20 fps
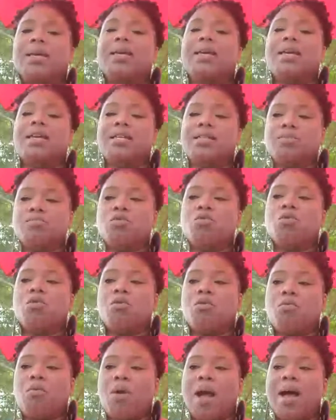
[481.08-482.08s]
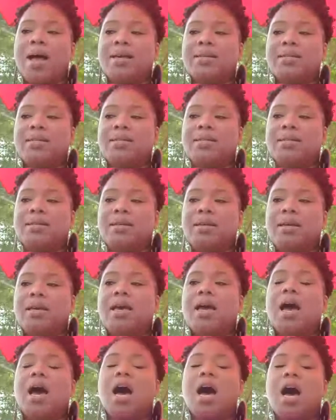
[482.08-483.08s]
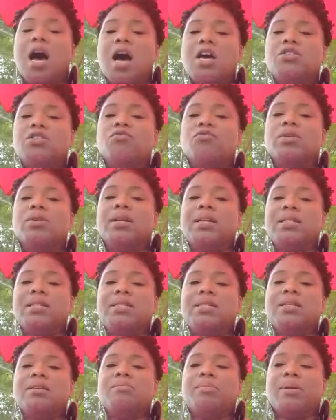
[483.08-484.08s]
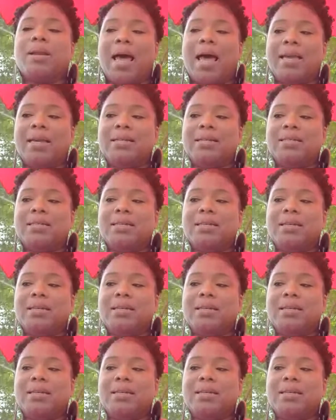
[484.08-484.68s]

is moral rot, unrelenting blight